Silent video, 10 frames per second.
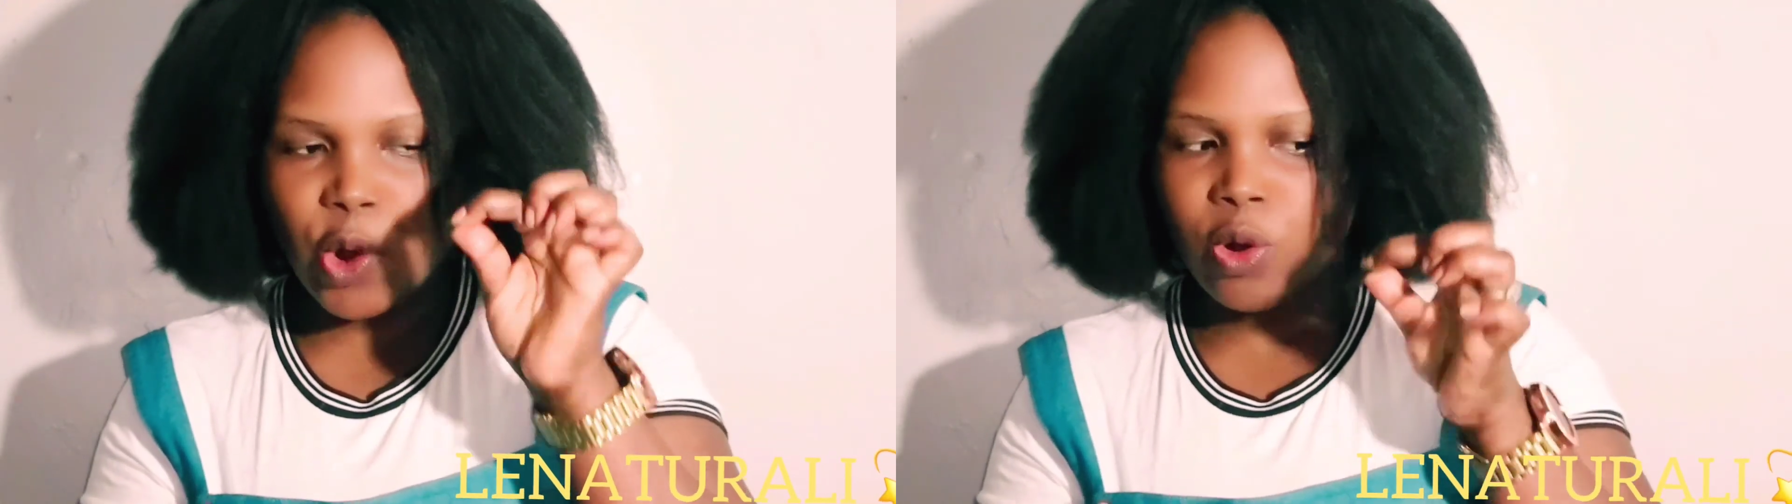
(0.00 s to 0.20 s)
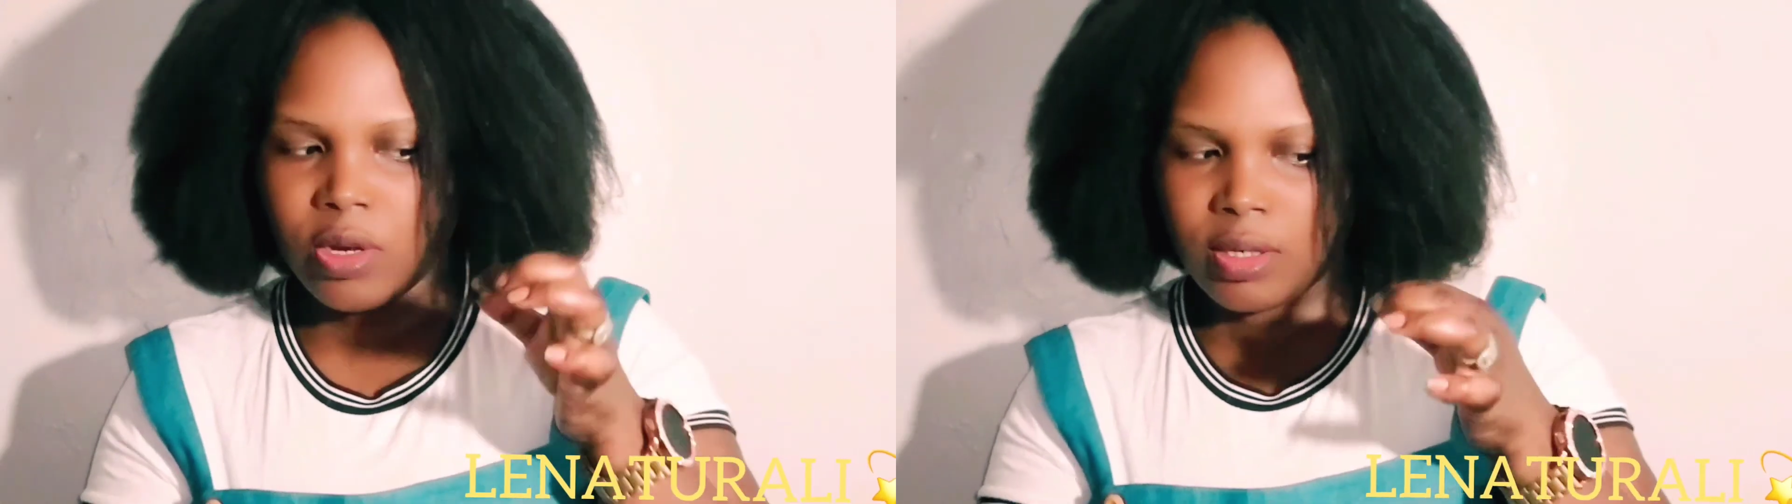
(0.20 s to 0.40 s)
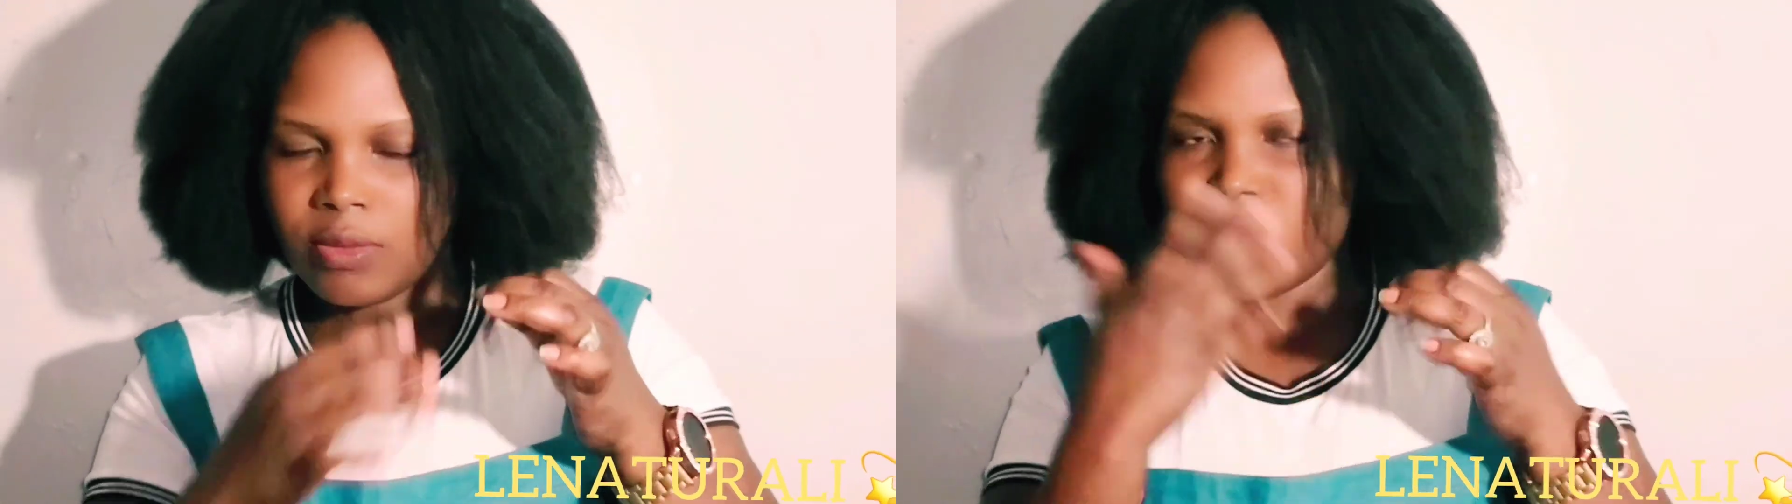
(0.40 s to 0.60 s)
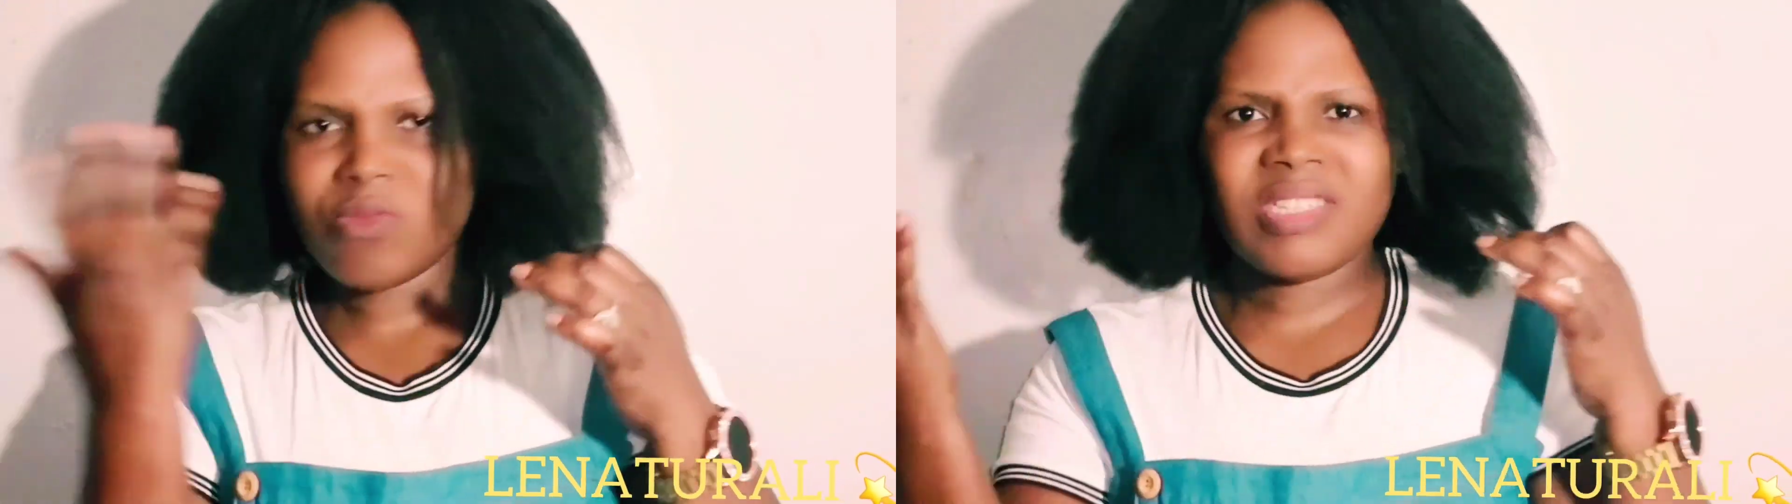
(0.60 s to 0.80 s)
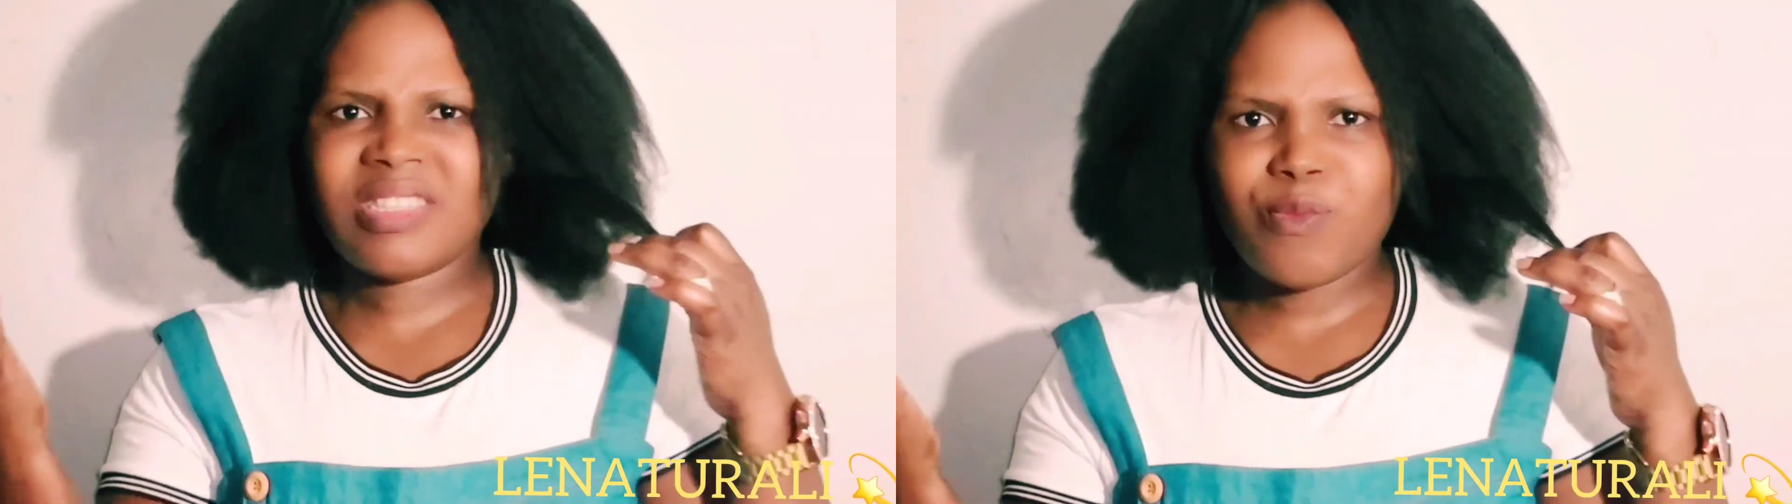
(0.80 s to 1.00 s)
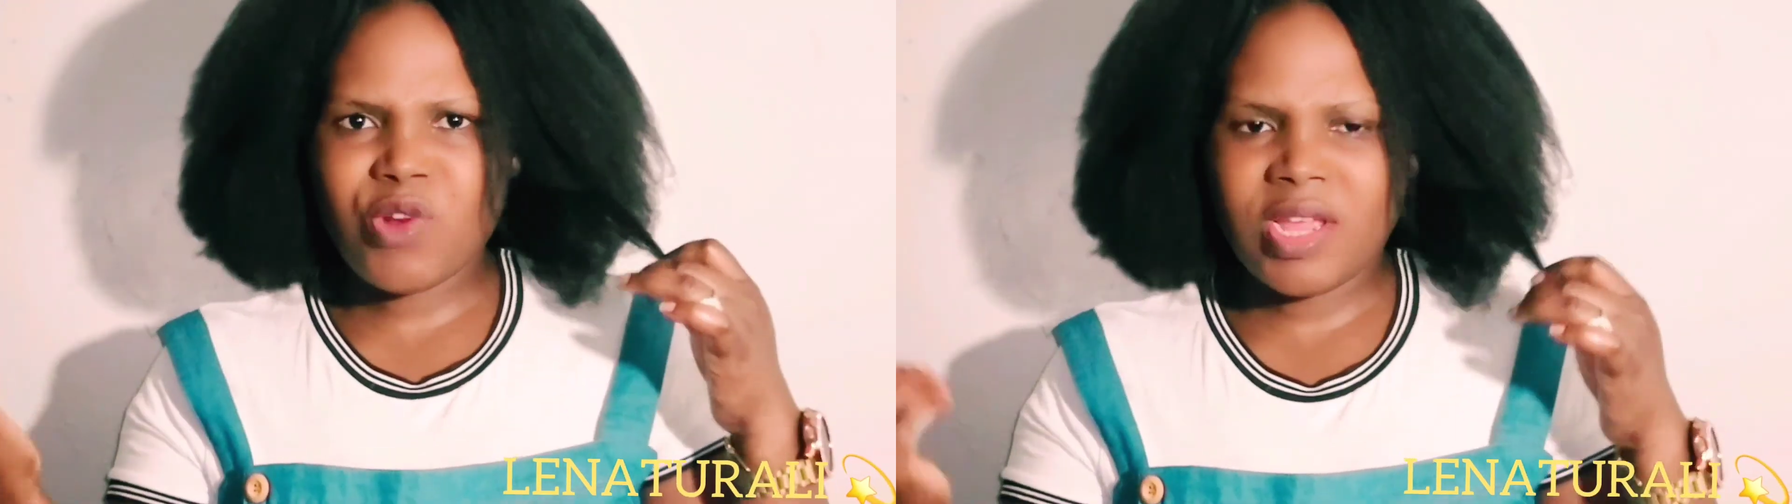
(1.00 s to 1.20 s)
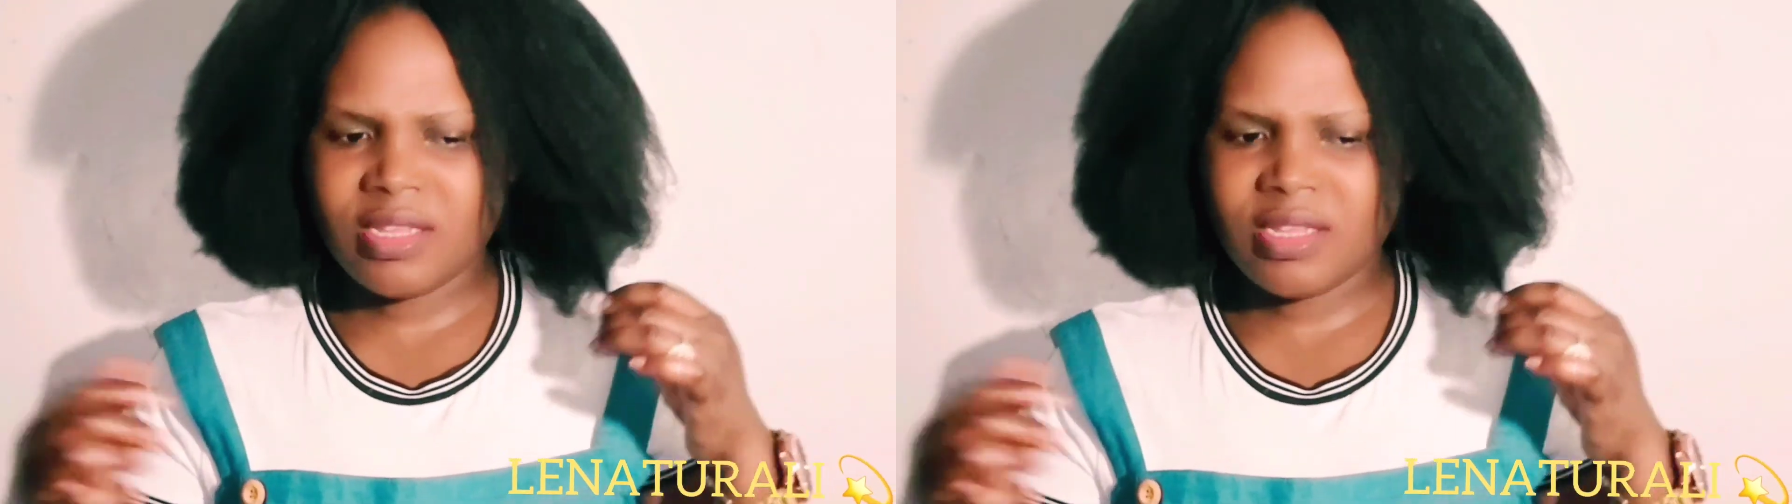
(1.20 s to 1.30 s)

part. What's the